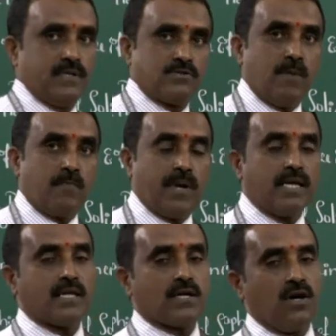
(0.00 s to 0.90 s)
So
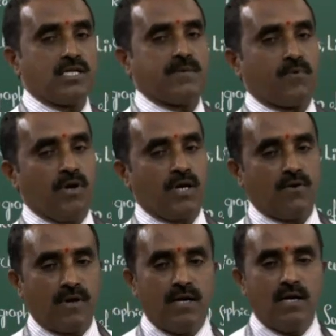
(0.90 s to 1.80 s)
applying the concept,
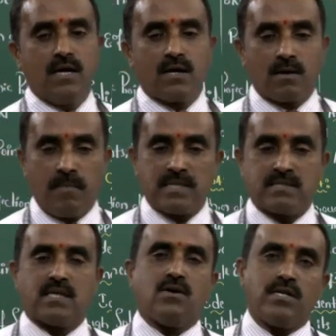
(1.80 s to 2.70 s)
whatever
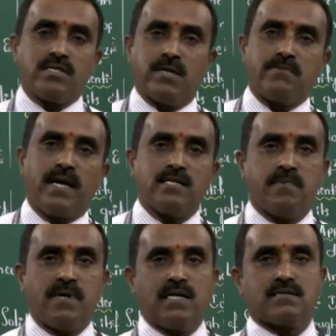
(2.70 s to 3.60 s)
basic concept that has
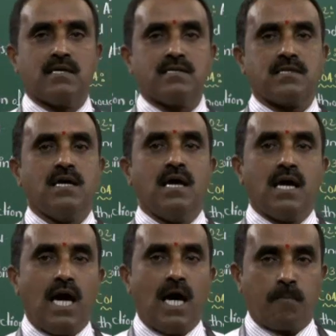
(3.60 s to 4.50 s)
been discussed,
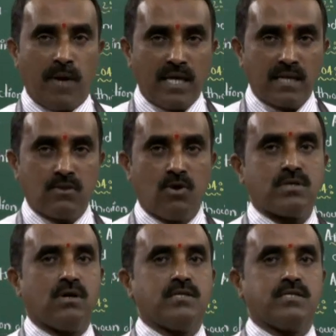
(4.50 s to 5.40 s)
applying
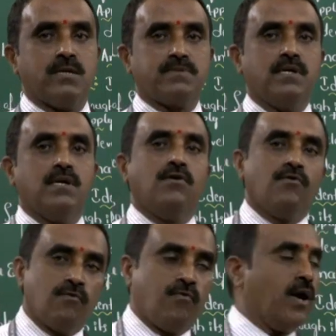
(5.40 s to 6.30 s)
those concepts
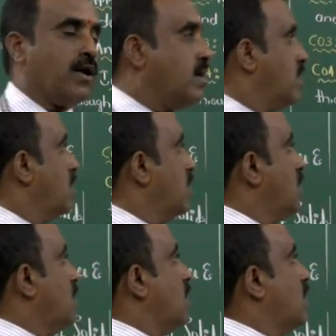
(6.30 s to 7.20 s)
for
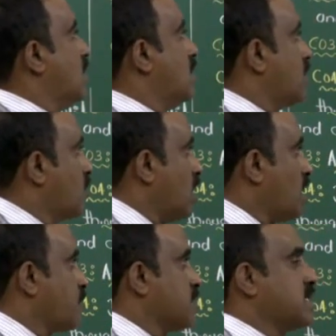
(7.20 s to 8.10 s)

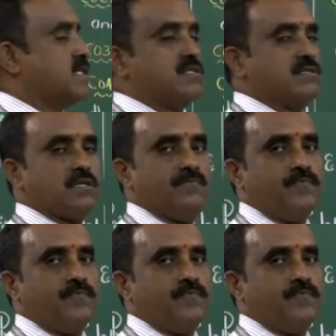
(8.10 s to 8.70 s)
drawing projections,